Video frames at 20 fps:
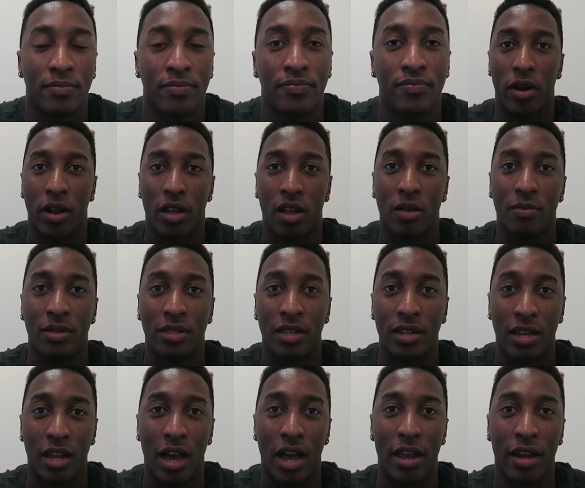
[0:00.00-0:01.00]
When it comes to
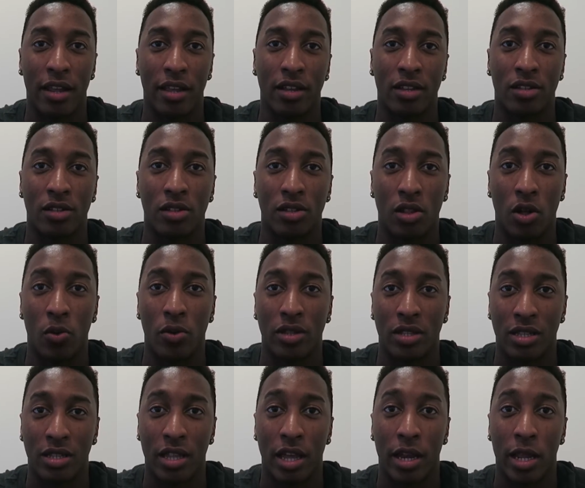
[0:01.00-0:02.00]
dieting, slow and
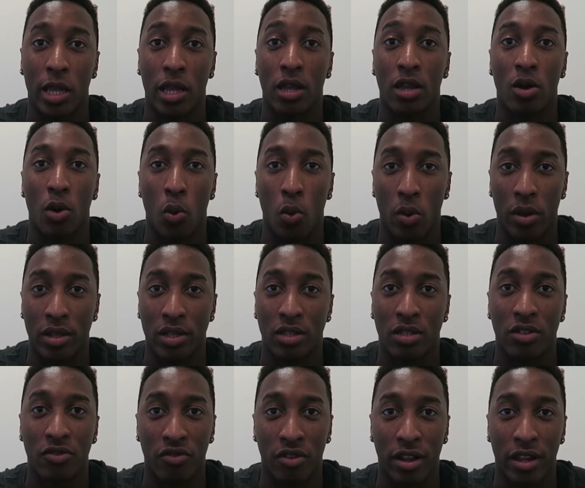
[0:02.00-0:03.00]
steady wins
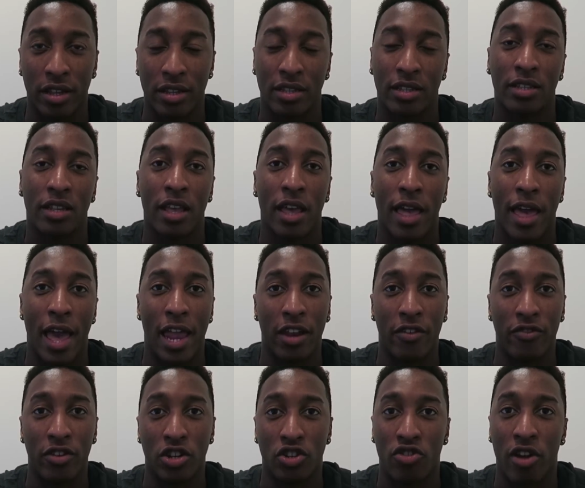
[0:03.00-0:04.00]
the race, and
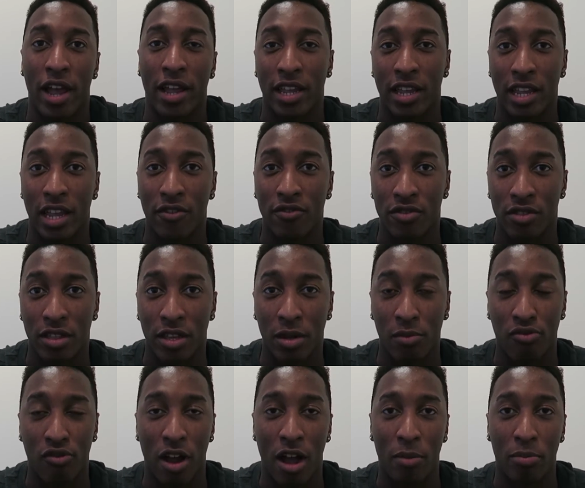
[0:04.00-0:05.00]
if you're tracking everything
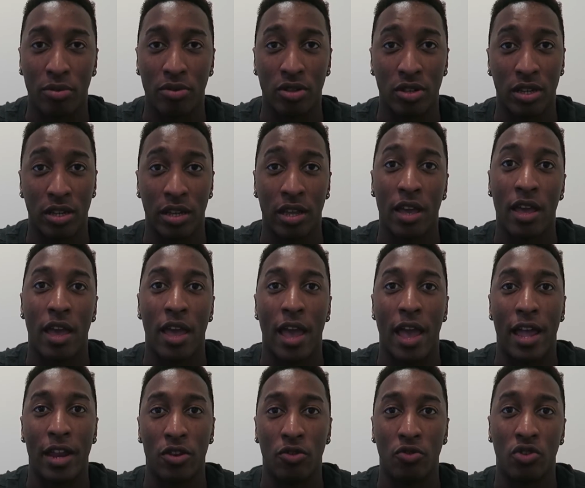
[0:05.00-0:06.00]
properly
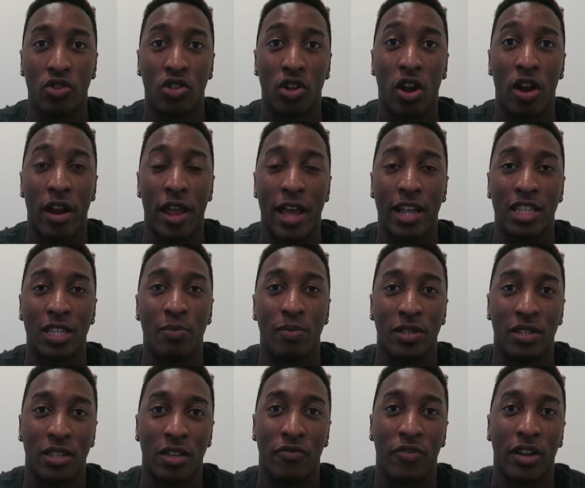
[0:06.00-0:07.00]
and you start at
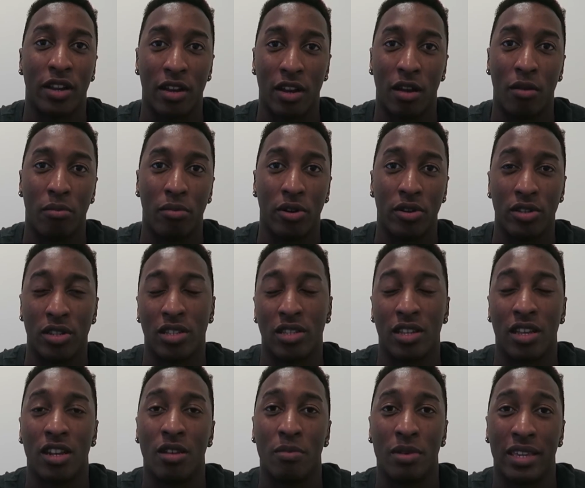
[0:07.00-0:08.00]
specific numbers, it's
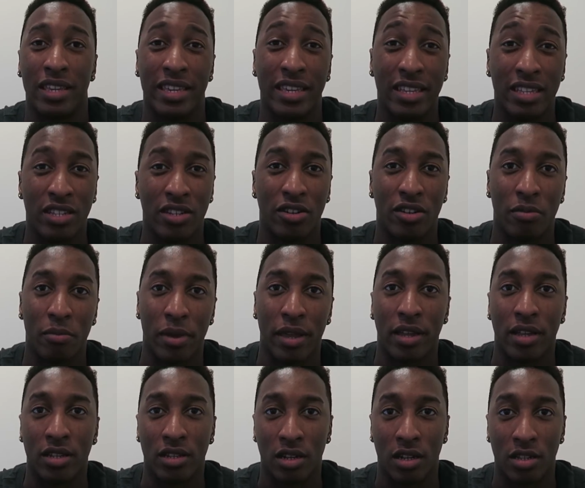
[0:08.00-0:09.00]
going to be easier to
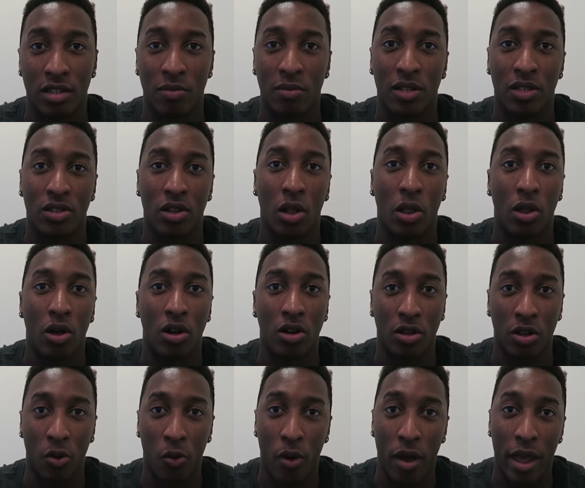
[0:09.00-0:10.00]
make adjustments along
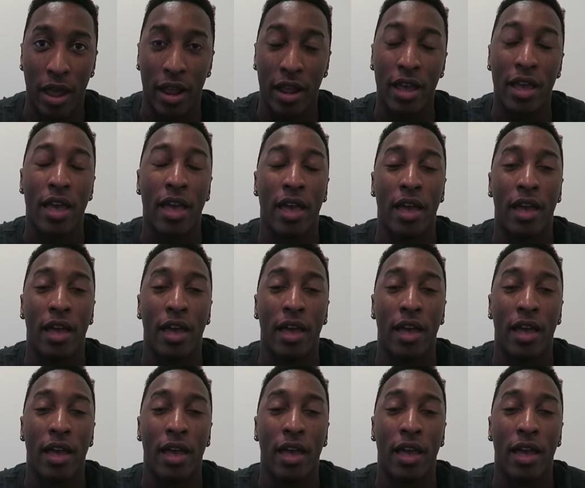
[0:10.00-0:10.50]
the way,